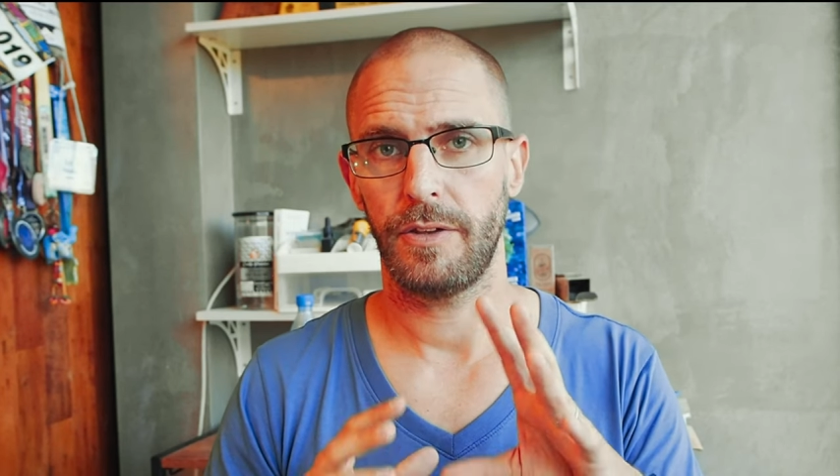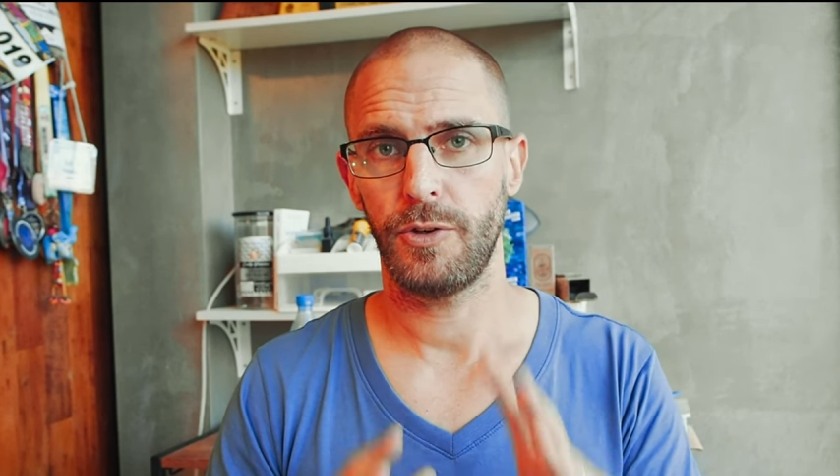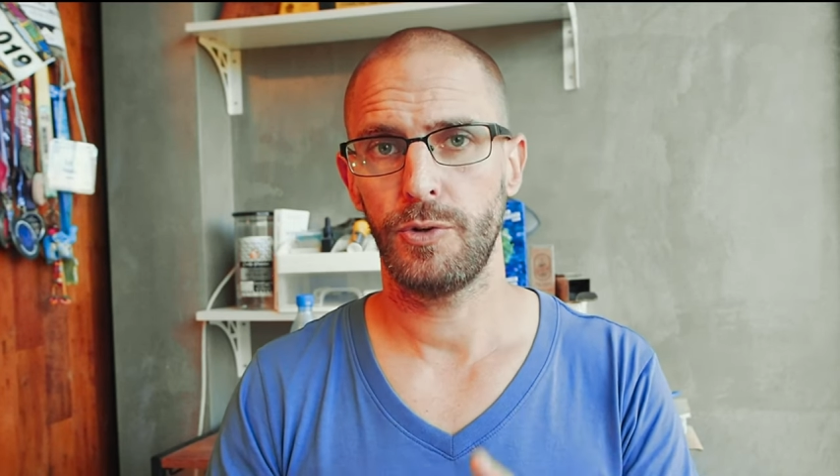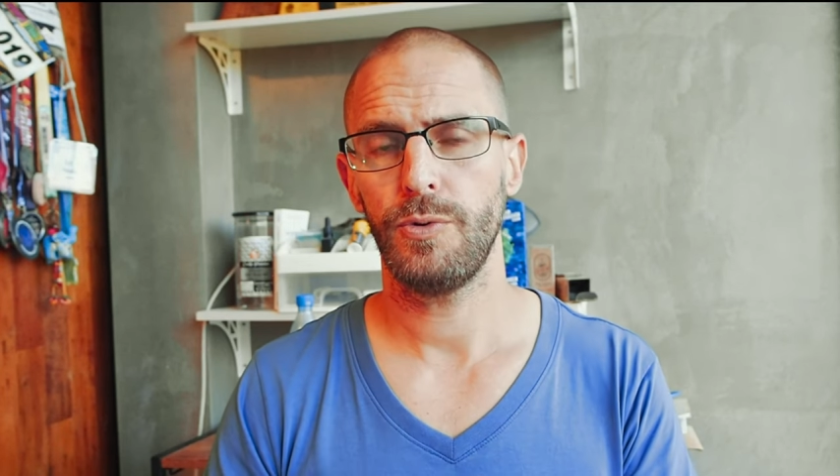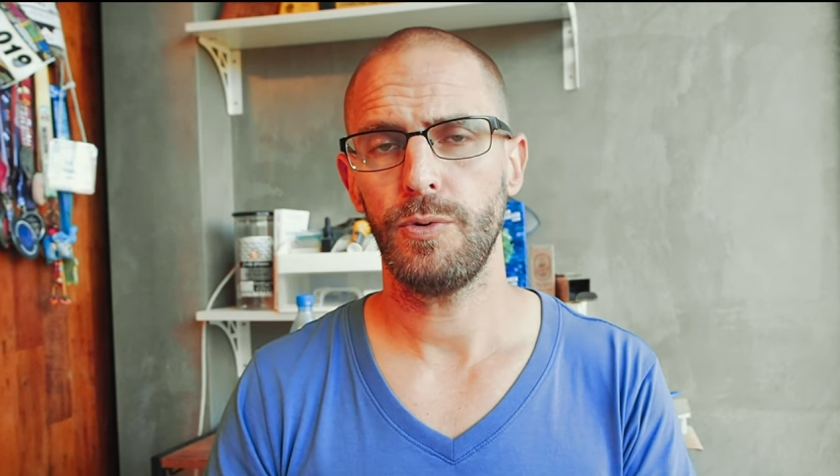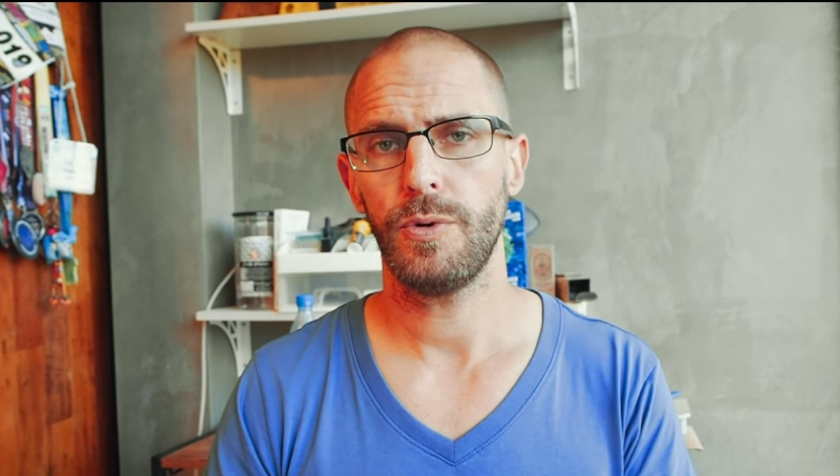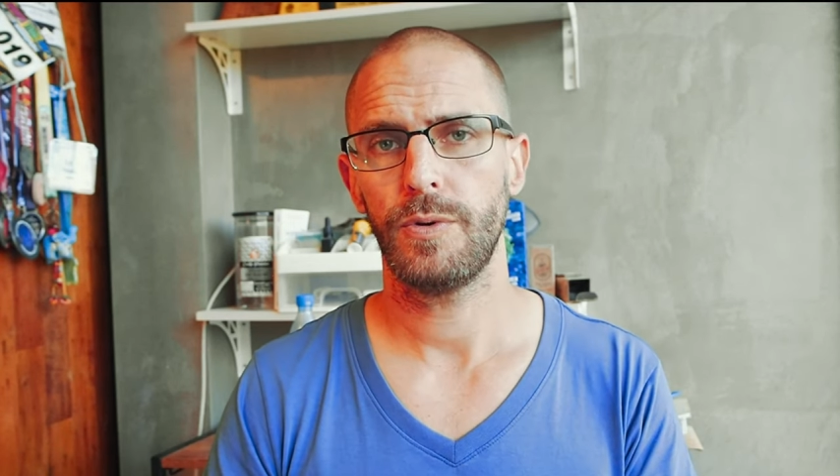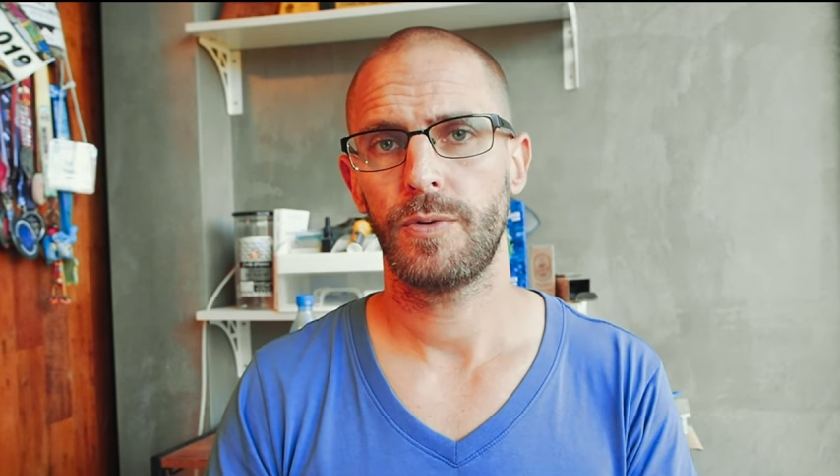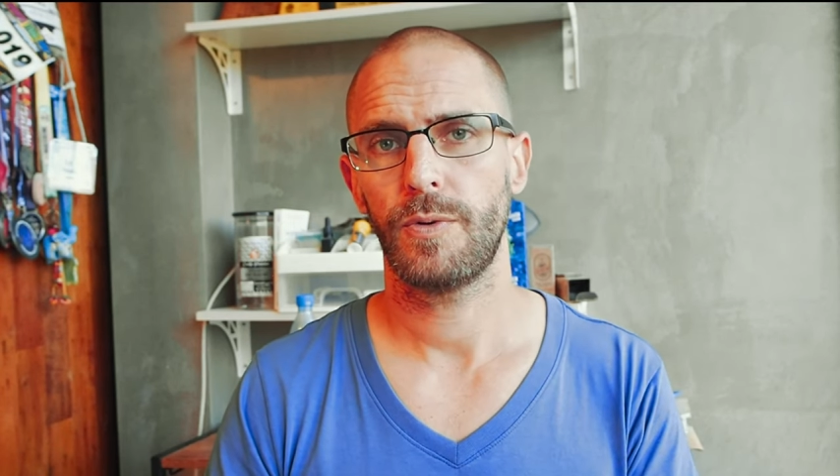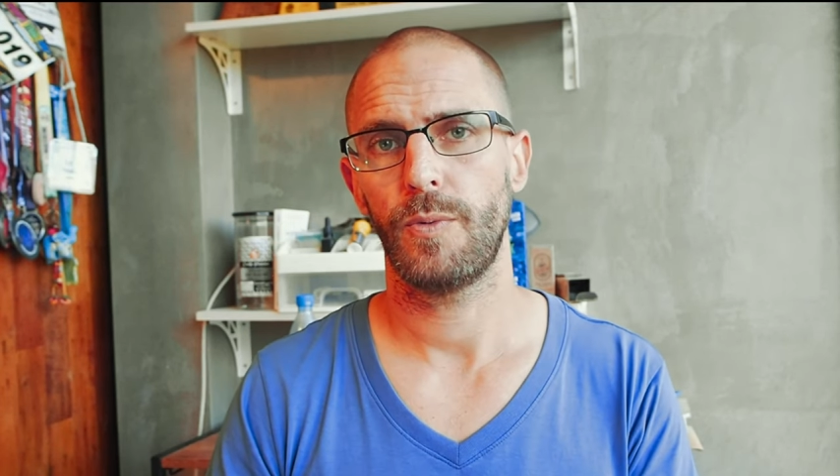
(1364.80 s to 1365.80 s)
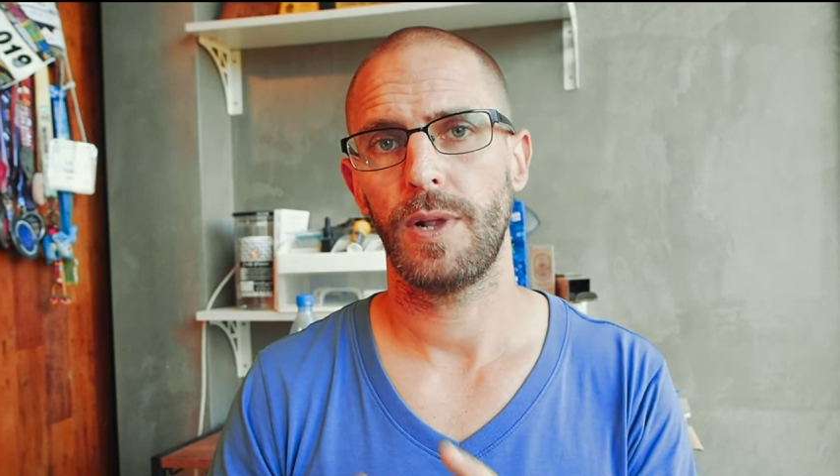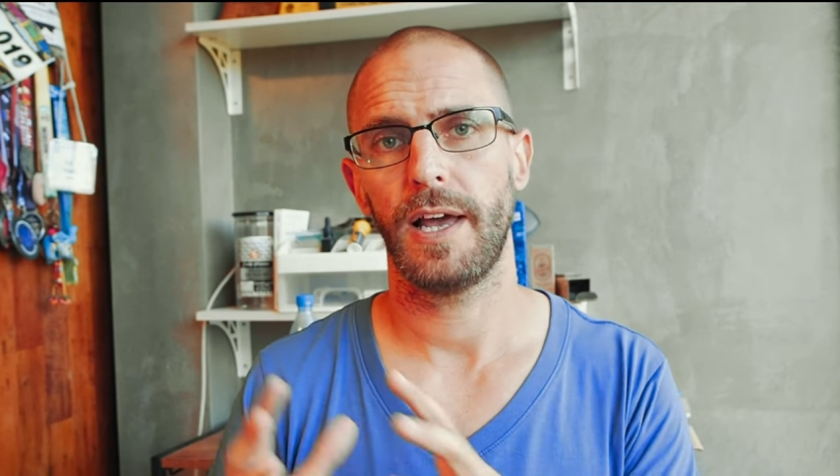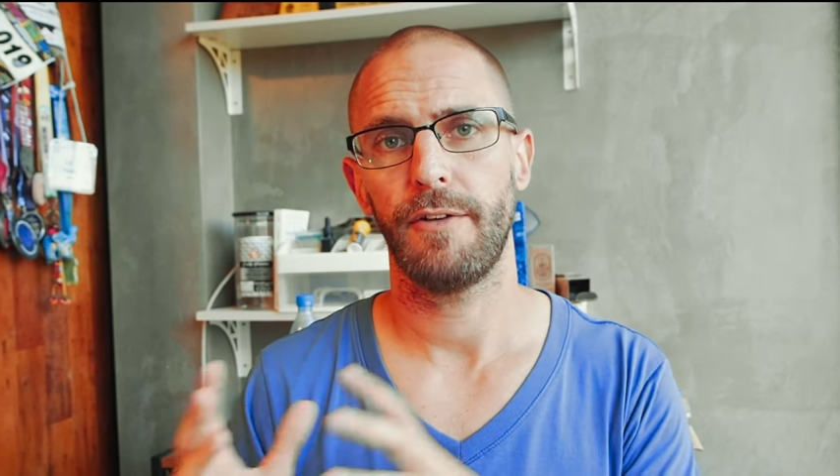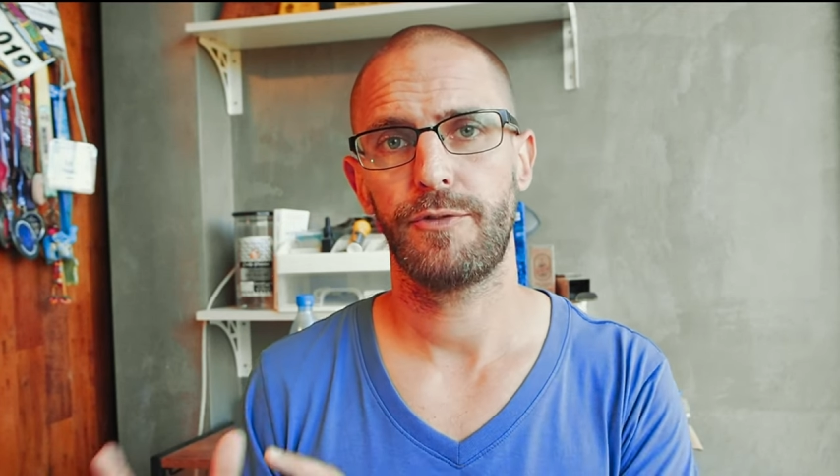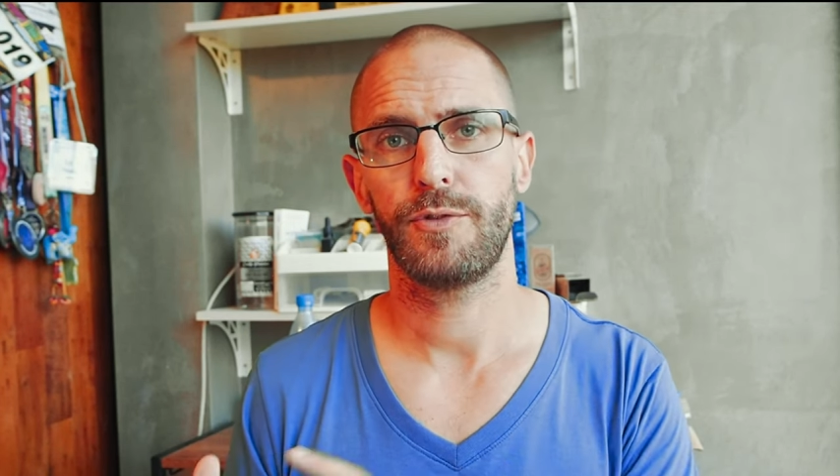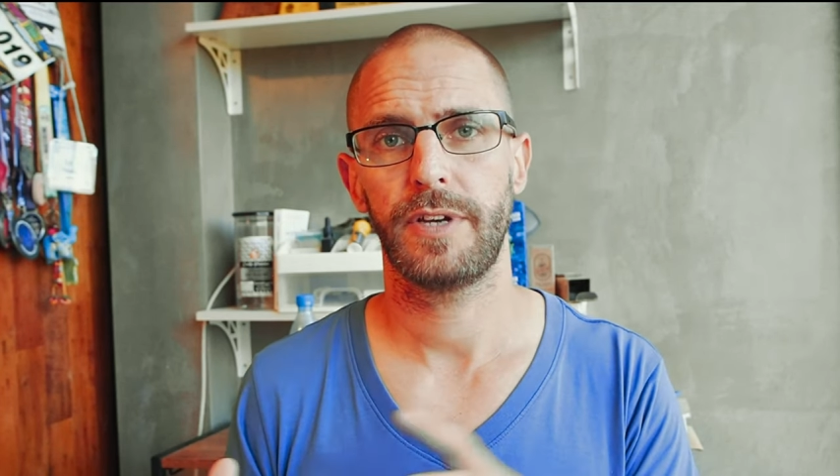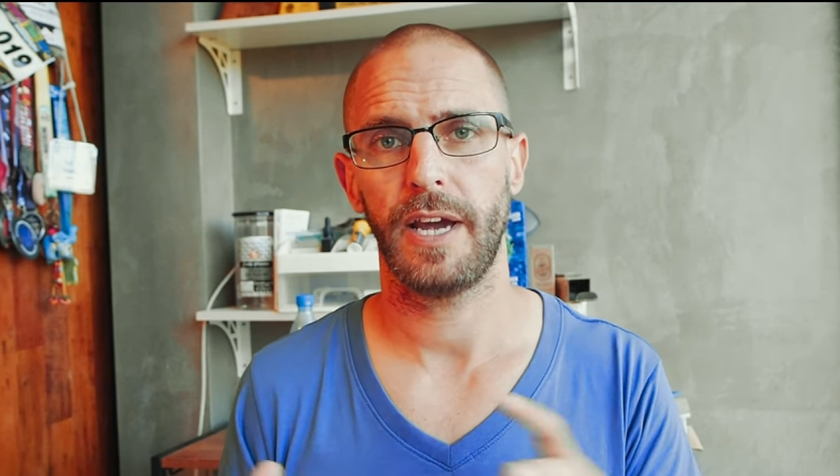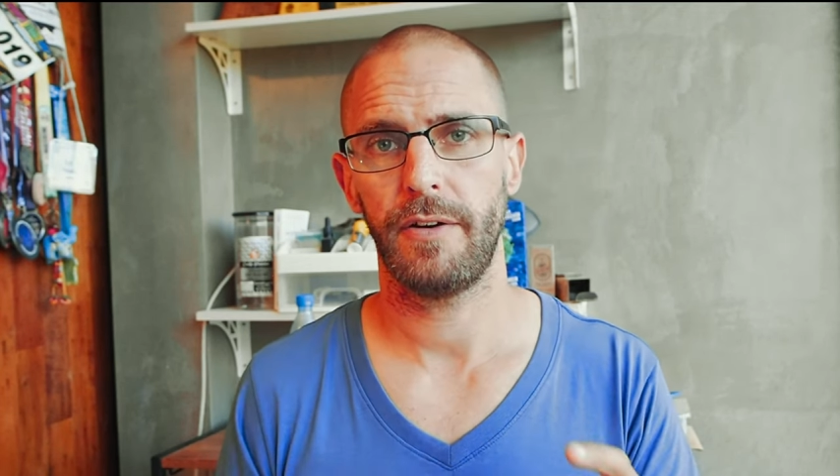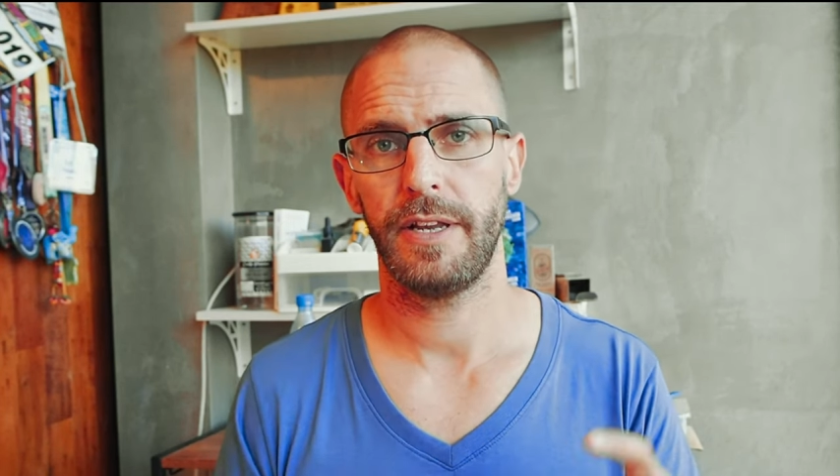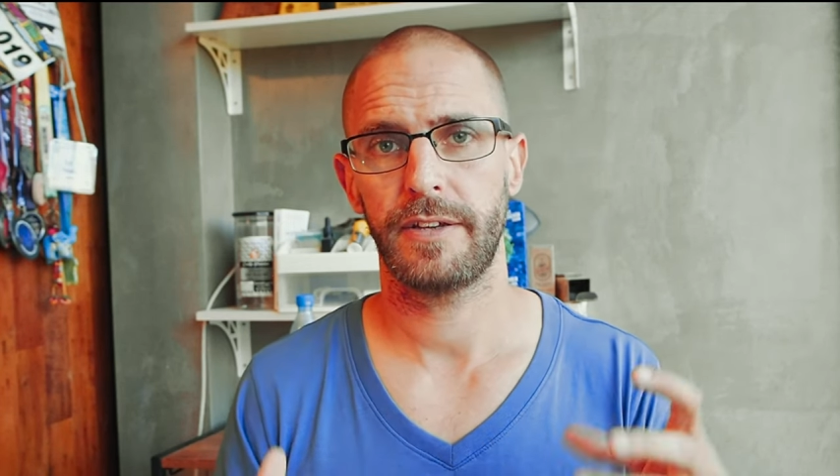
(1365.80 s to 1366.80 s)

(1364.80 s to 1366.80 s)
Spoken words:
you will have to carry